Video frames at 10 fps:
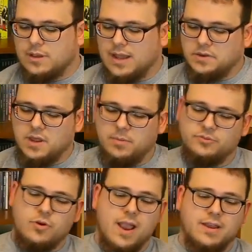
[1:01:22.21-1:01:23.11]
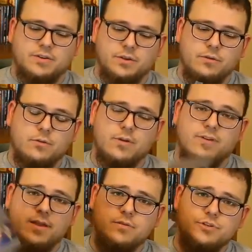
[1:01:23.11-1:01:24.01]
Got Double Dragon 2: The
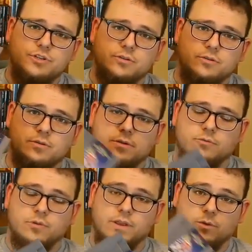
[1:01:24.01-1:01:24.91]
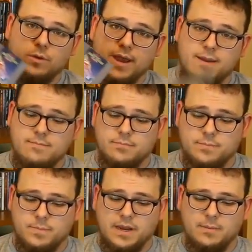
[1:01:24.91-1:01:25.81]
Revenge. Really cool game.
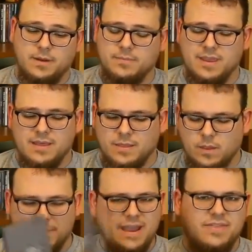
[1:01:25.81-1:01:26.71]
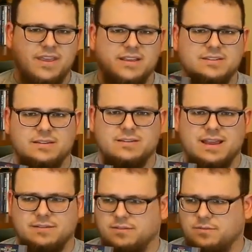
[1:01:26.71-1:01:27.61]
Beat him up. The only bad thing is
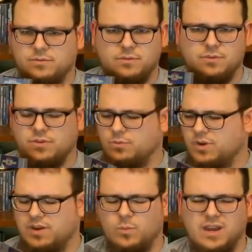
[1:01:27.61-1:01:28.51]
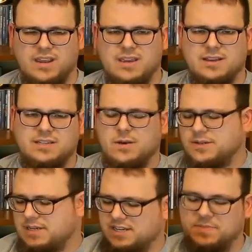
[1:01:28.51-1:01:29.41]
that when he kicks, he
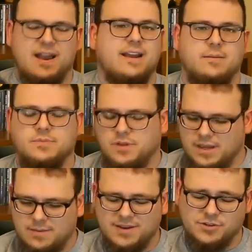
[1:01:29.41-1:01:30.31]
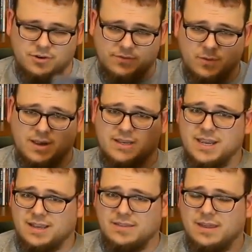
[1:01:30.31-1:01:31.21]
always kicks behind him. So you got to make sure if you want to
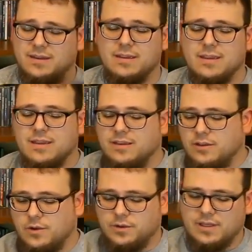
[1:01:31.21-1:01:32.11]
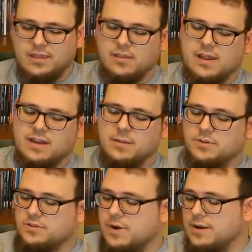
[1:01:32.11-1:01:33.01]
kick that you line it up
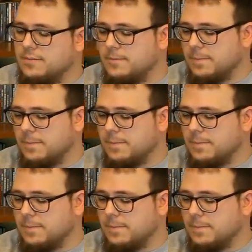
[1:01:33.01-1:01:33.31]
just right.